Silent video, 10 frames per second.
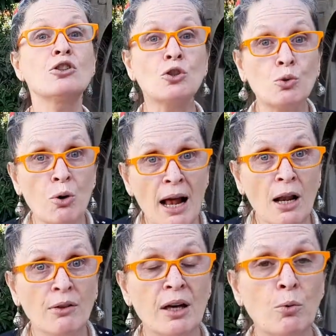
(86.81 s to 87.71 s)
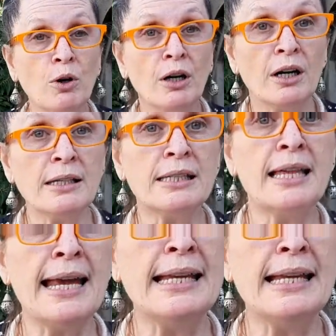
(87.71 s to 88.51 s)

swallow the words they